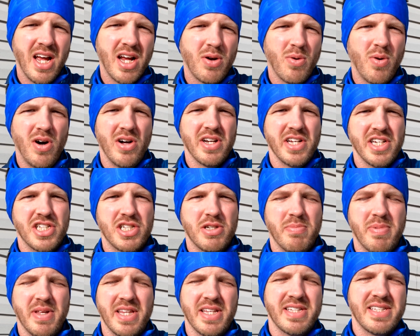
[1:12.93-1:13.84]
Quality
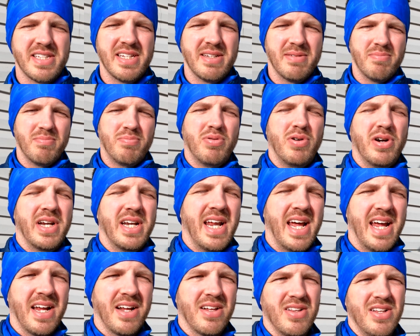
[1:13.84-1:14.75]
should be this pretty
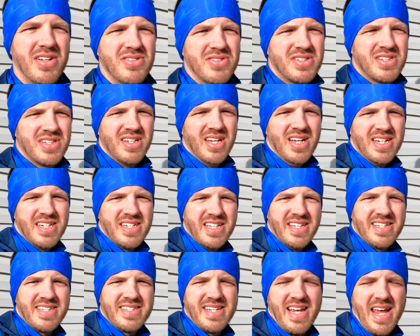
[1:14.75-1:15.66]
dang close to
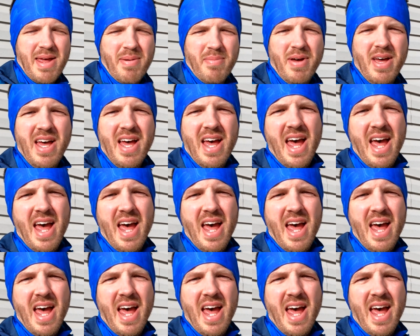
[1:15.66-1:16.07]
the same.